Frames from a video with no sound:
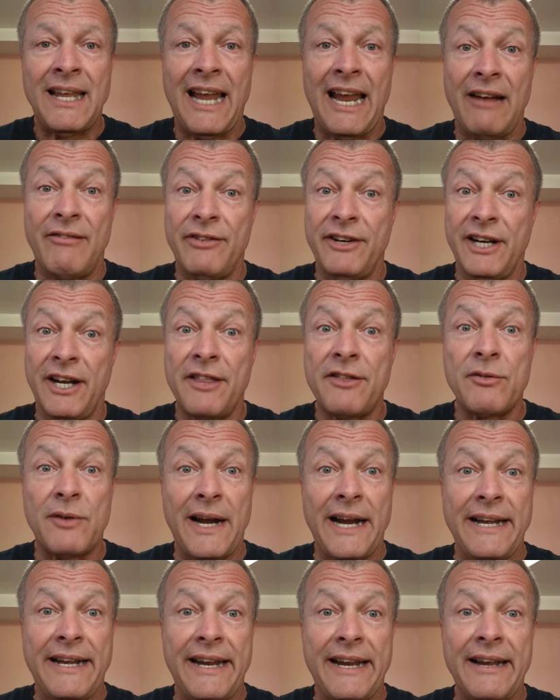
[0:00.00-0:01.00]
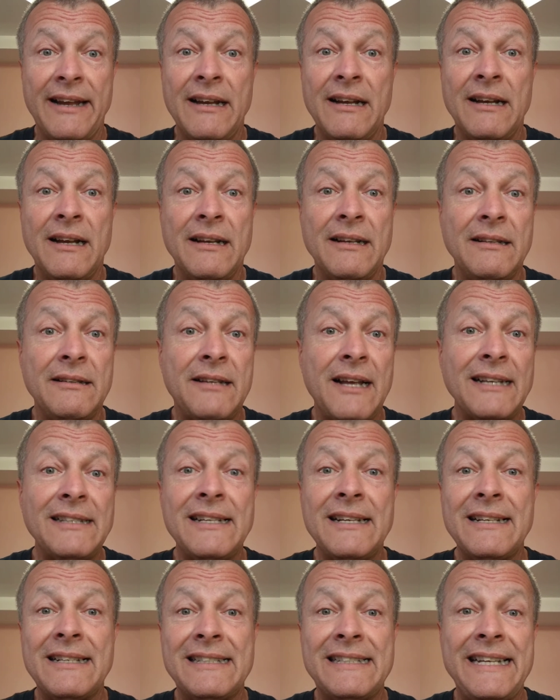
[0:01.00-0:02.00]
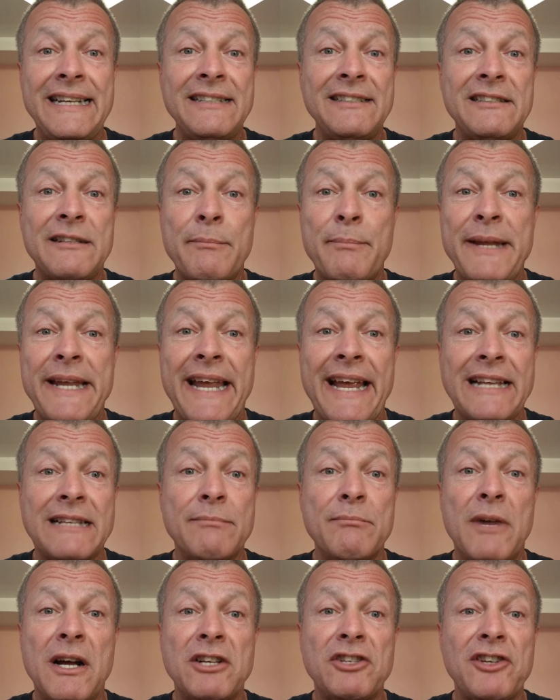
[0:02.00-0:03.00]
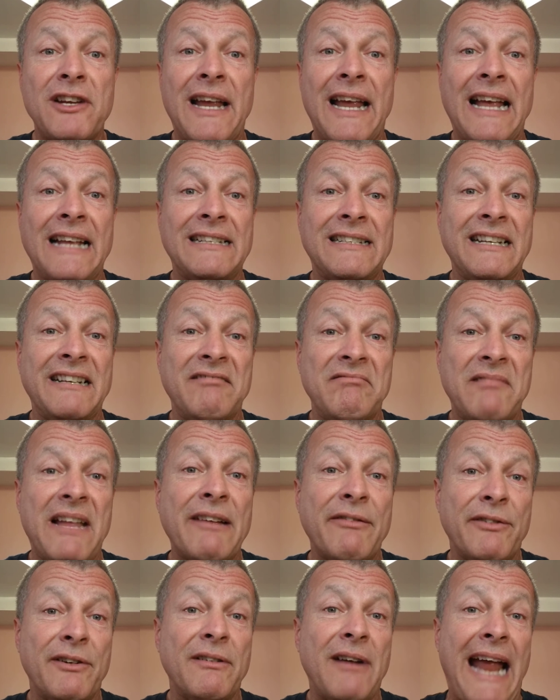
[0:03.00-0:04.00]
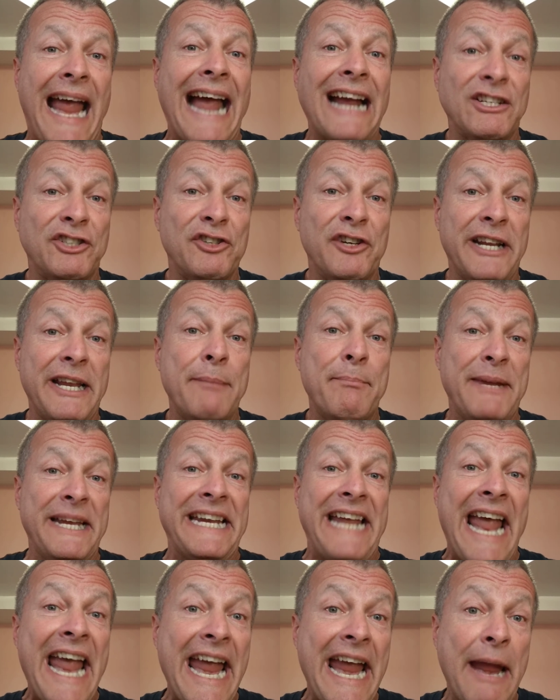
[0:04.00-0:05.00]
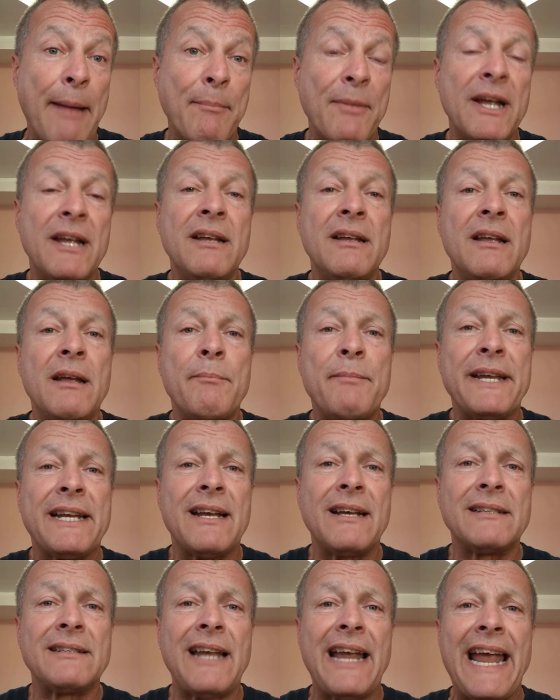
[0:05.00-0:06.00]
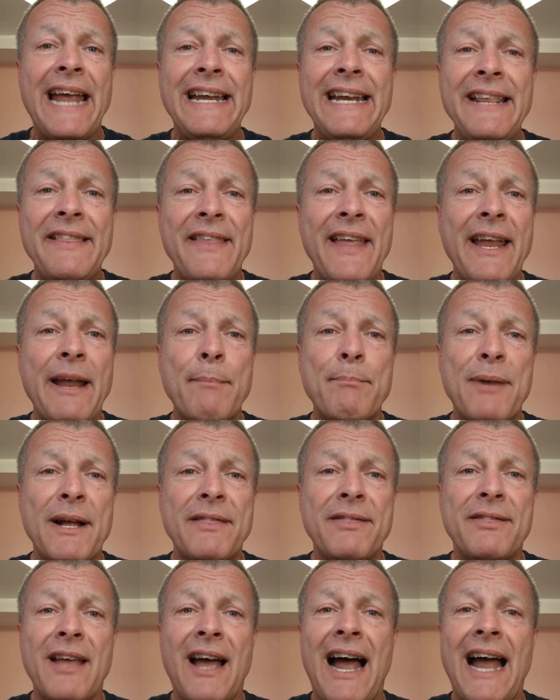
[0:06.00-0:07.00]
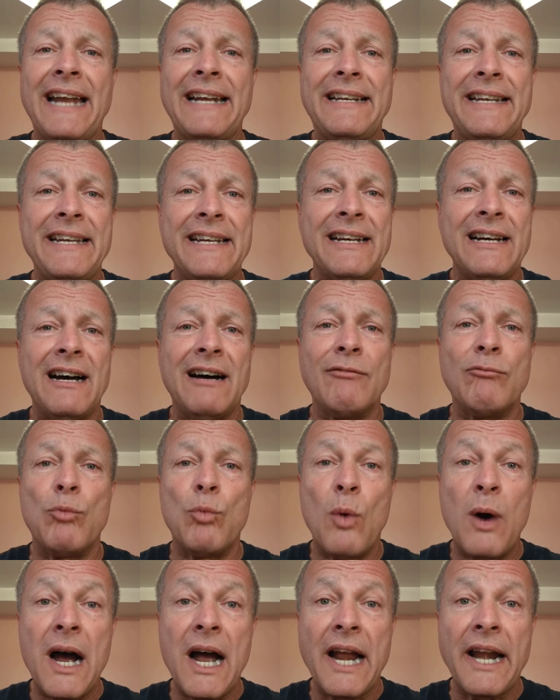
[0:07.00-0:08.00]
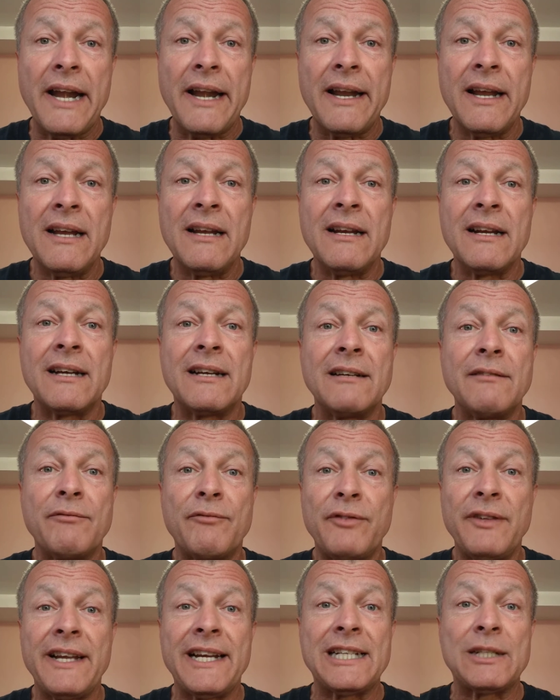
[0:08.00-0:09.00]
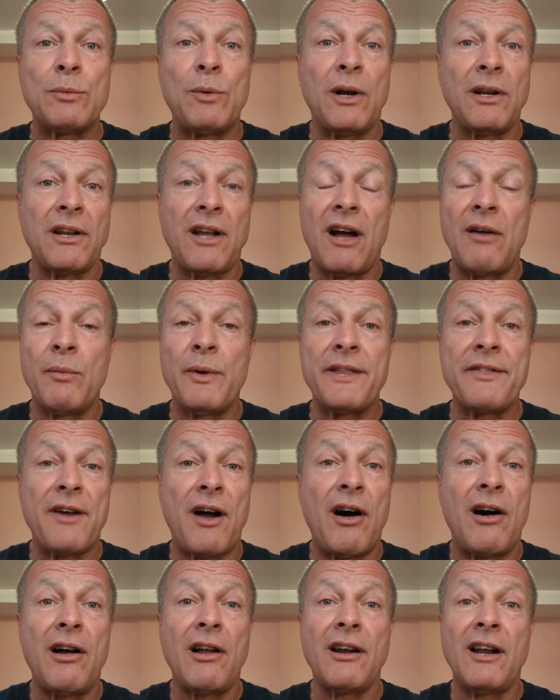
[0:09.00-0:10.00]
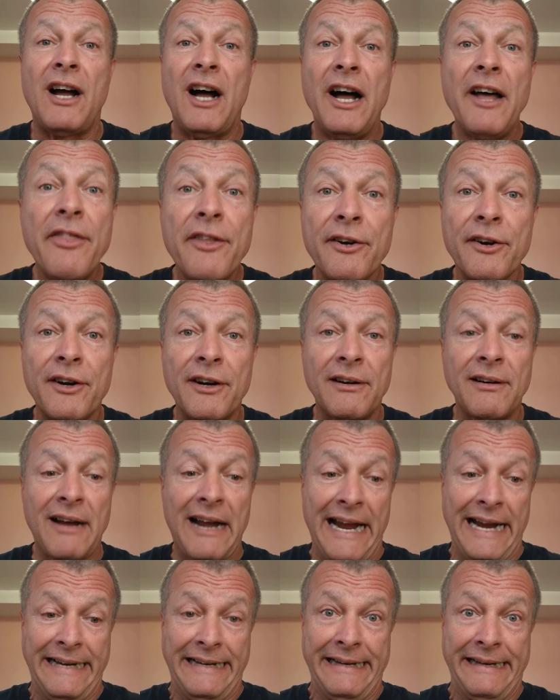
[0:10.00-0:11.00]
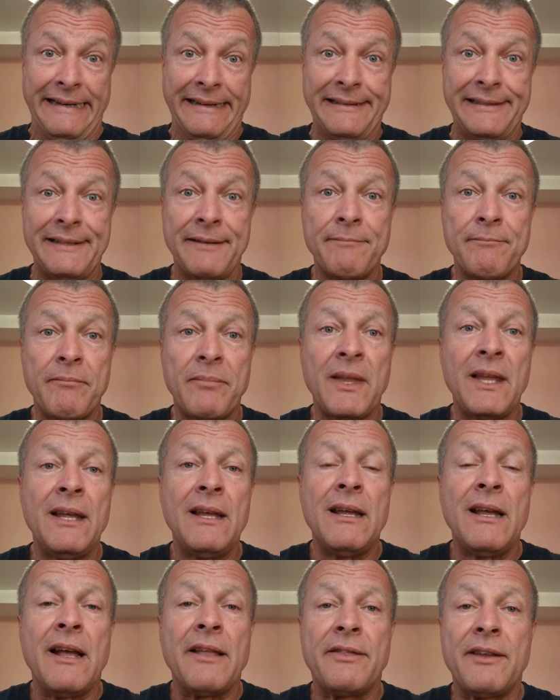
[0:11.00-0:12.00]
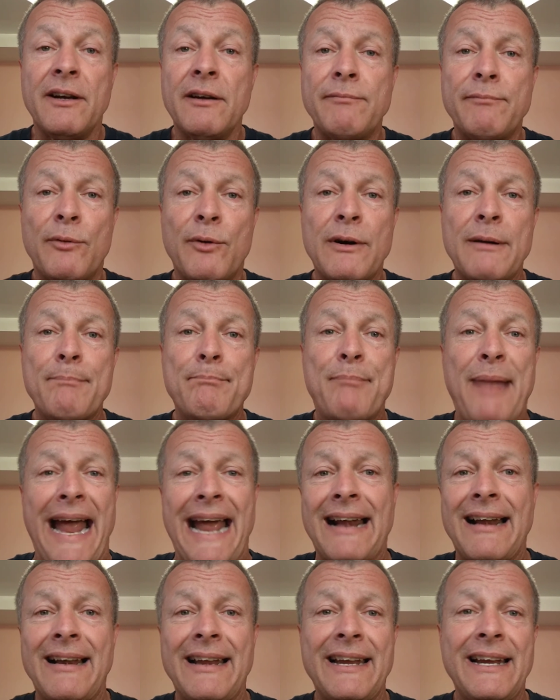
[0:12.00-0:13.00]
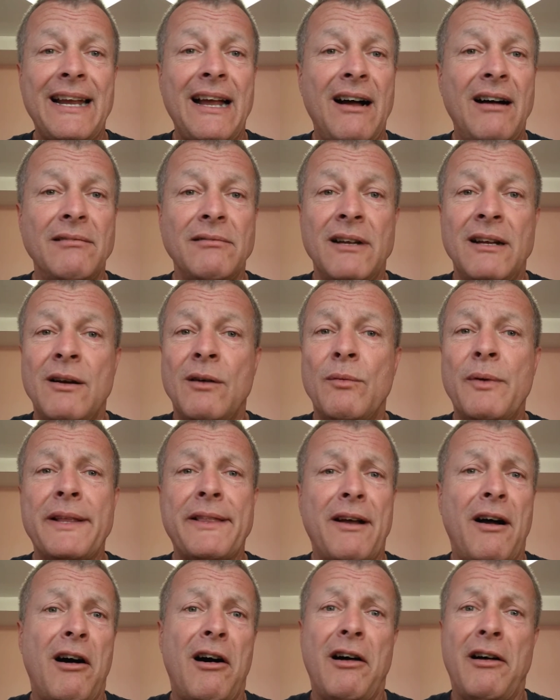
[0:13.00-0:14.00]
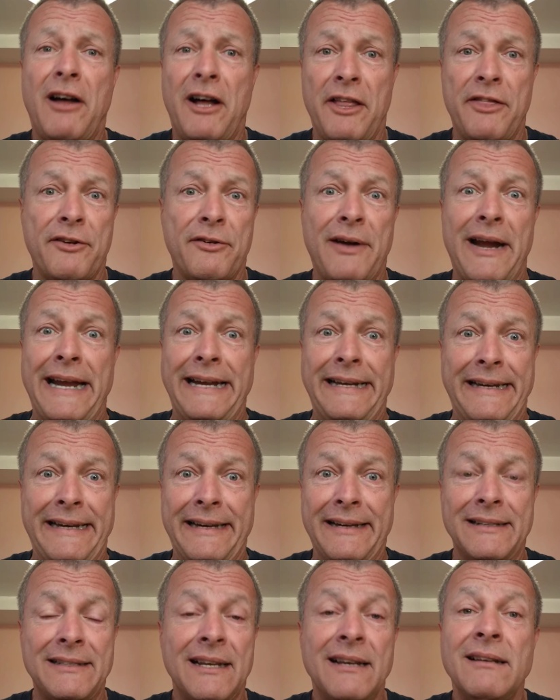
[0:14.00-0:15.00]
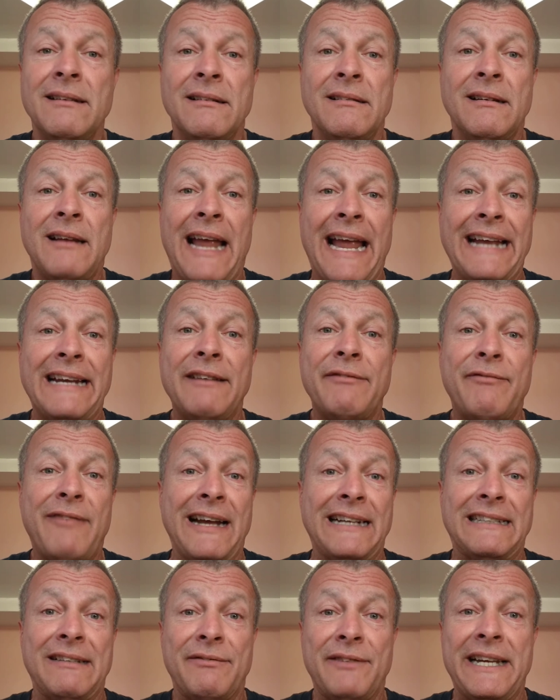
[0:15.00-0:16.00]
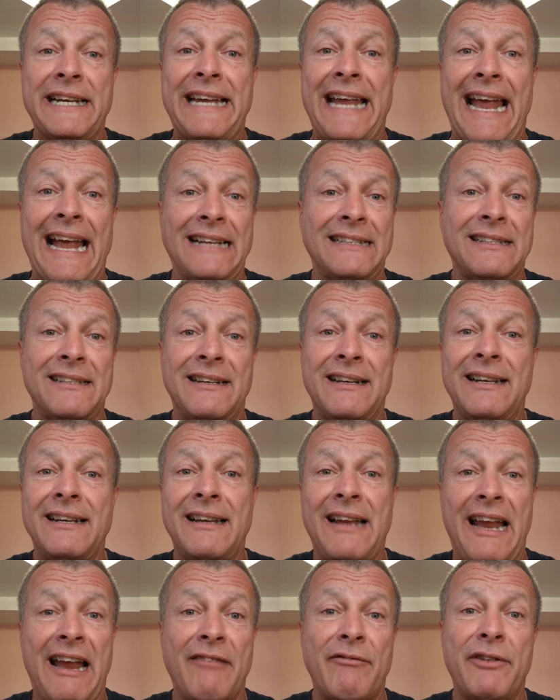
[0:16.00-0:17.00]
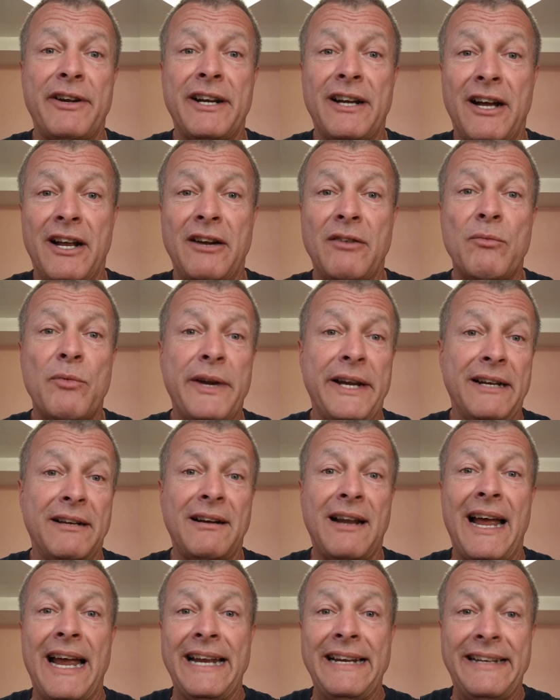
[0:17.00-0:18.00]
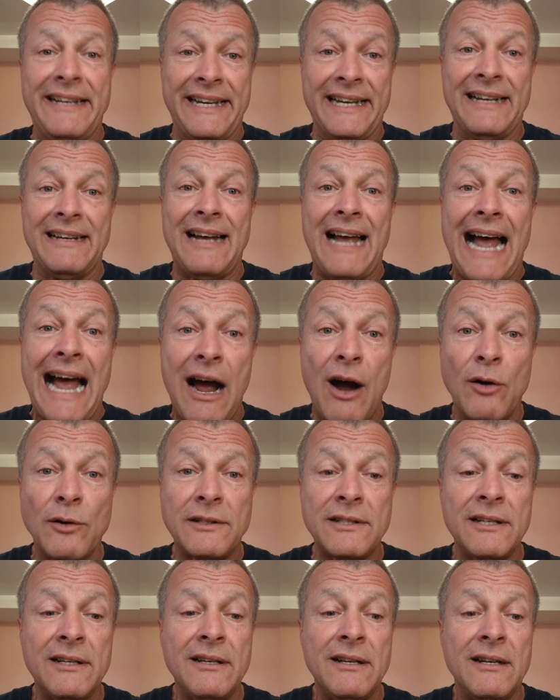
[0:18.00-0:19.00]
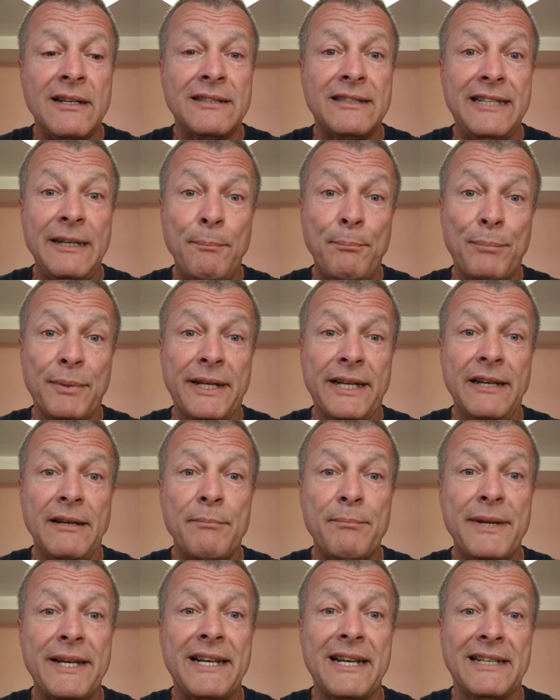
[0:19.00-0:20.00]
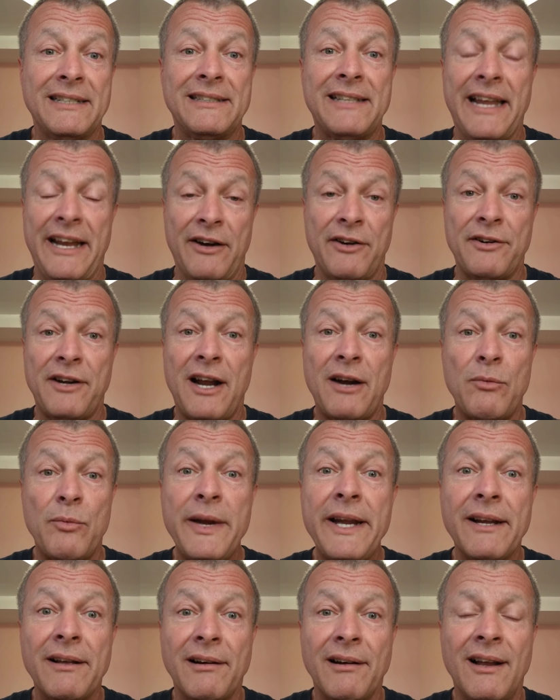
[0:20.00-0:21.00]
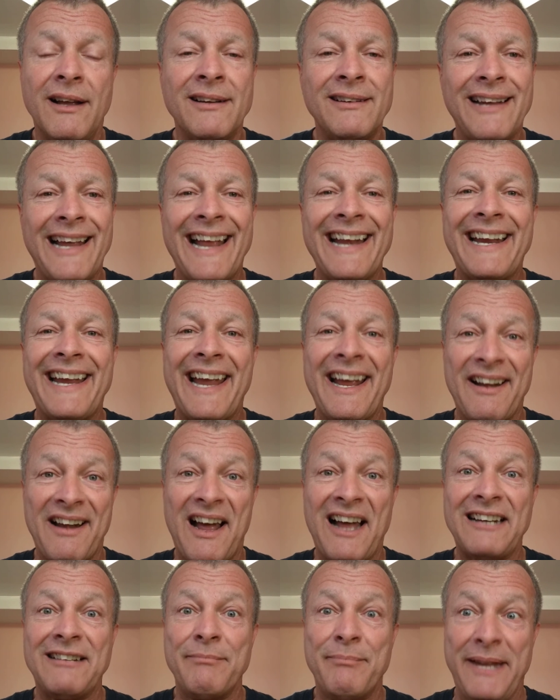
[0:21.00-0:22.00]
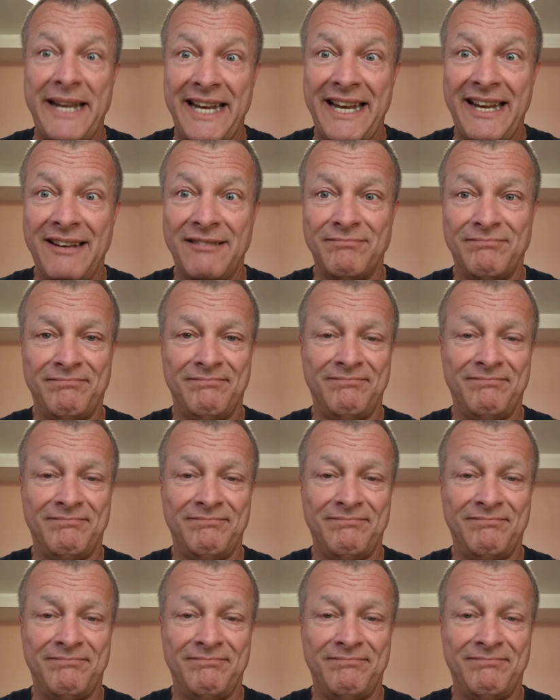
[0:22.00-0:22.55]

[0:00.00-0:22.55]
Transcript: Every other idea doesn't cease to be as much as it never actually became, because anything but the idea of one conflicts with all other ideas, therefore battling with all other ideas and effectively canceling every unreal idea out simply because they are not real and cannot be.